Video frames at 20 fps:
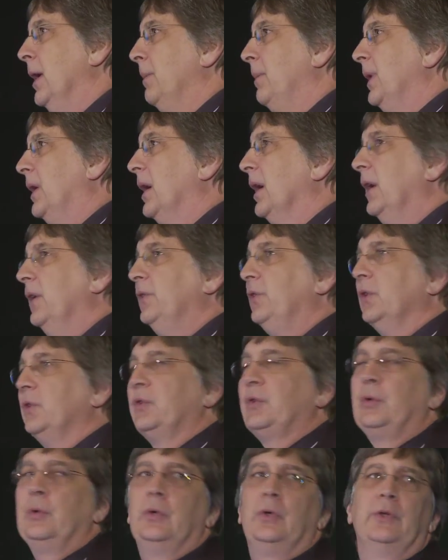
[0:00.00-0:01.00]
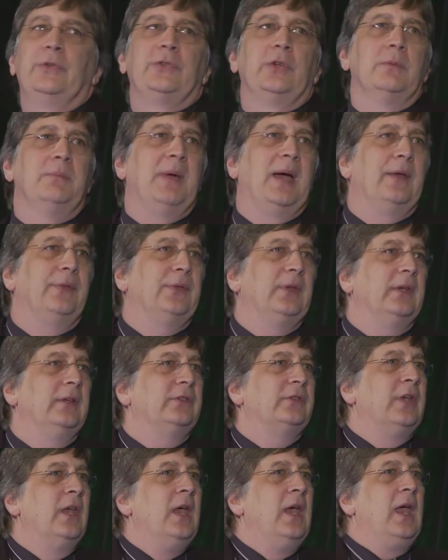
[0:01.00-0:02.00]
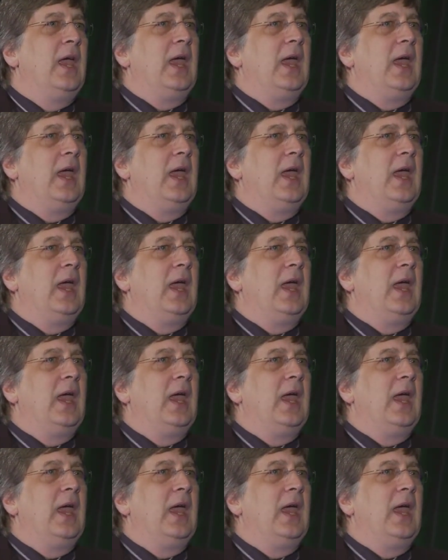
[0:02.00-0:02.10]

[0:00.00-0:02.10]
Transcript: because your tools, your methods,